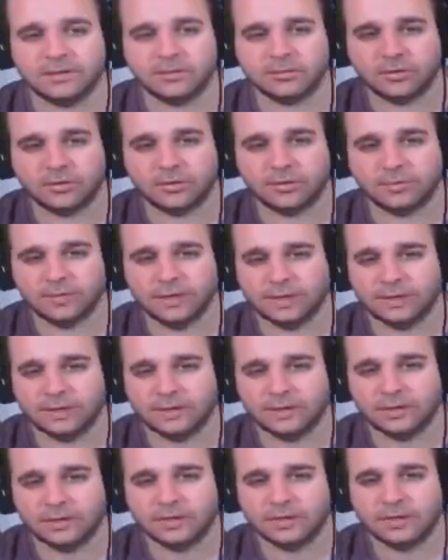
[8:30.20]
the bottom here.
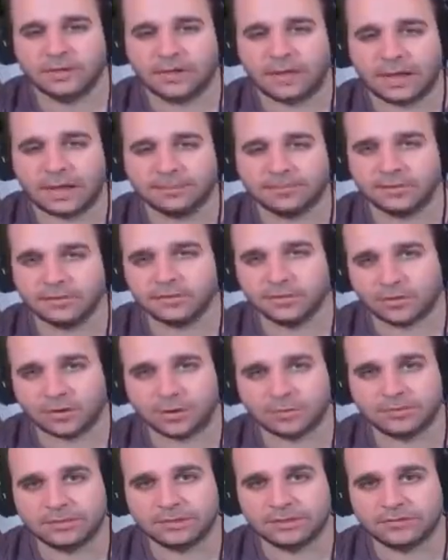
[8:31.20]
Up the
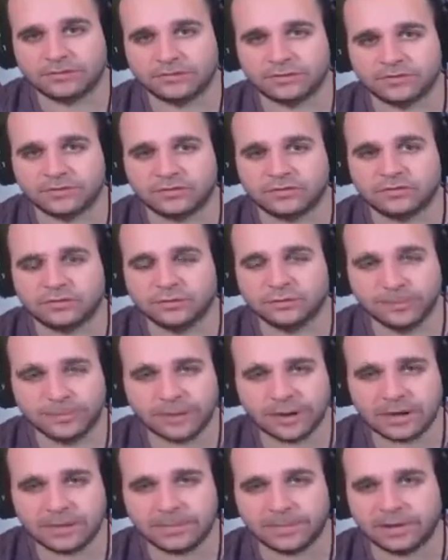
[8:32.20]
top, there's just too
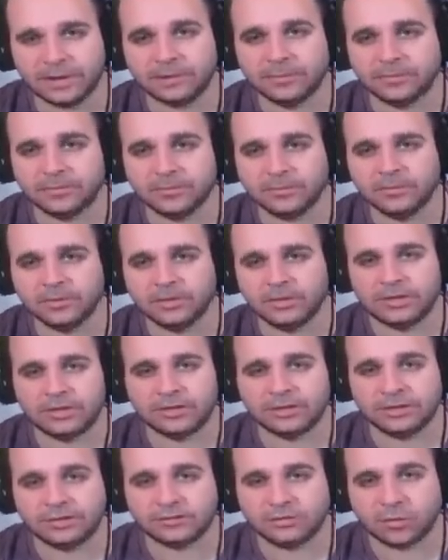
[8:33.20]
many people.
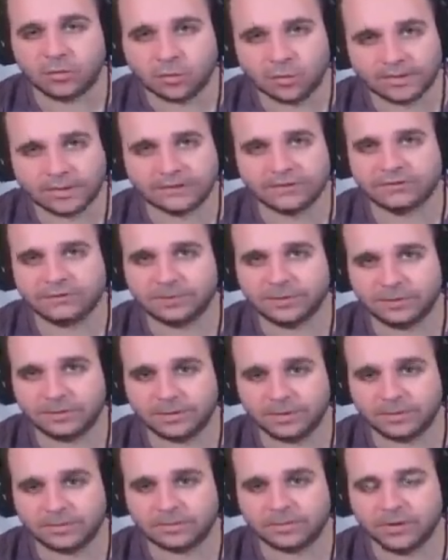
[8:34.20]
There's always too many
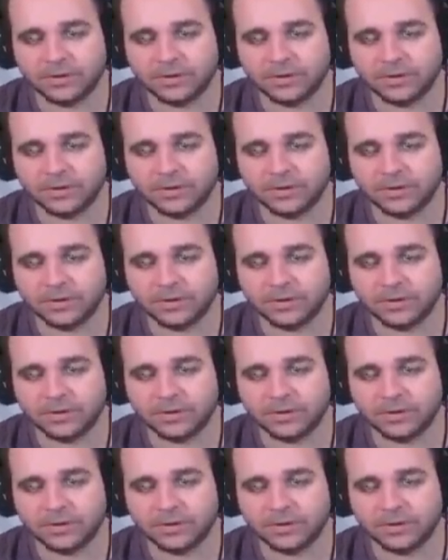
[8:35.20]
people,